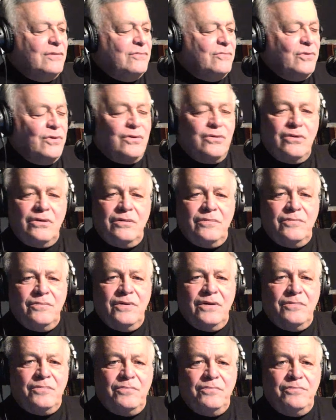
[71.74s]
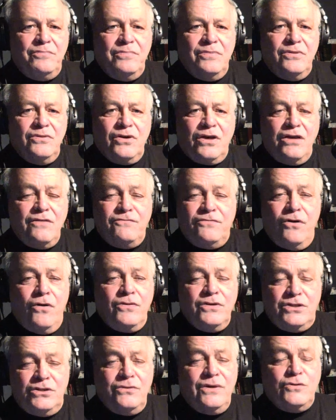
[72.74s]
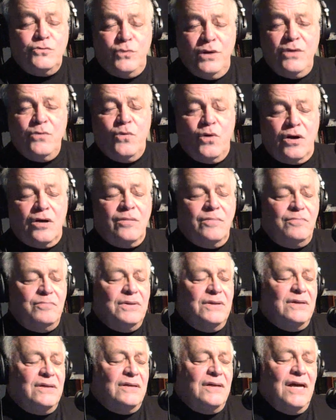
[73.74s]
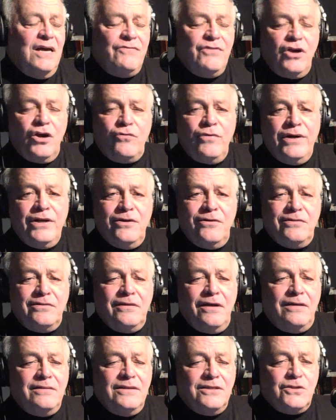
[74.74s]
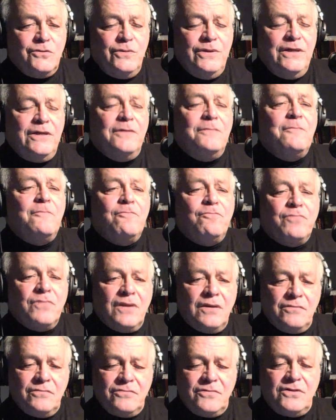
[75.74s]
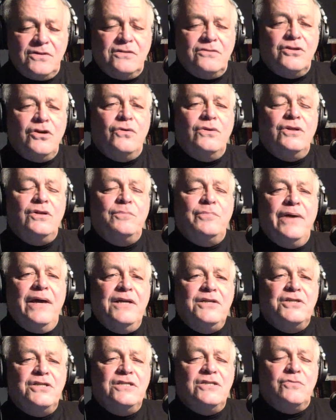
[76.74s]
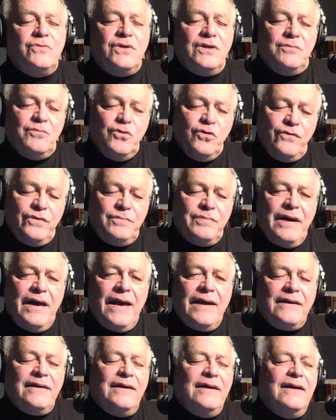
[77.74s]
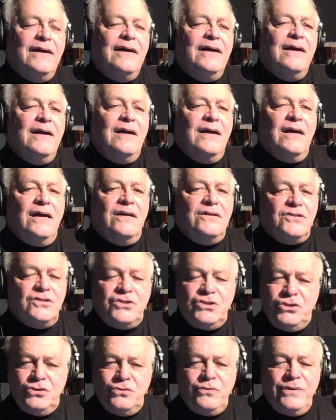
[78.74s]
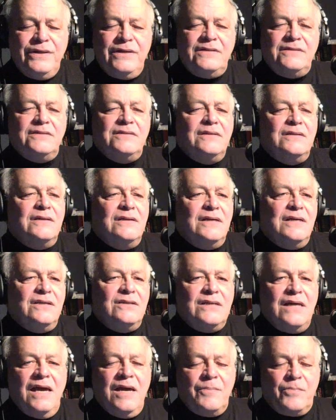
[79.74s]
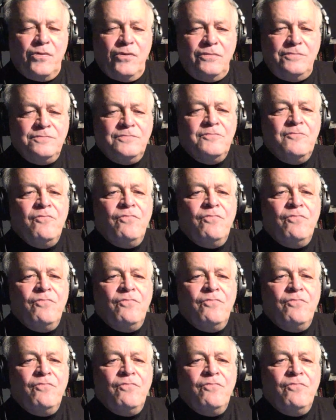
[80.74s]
were going to looking forward to, as we were, having our radiothon this week, just show a little patience. We're going to move it back just 2 weeks into April,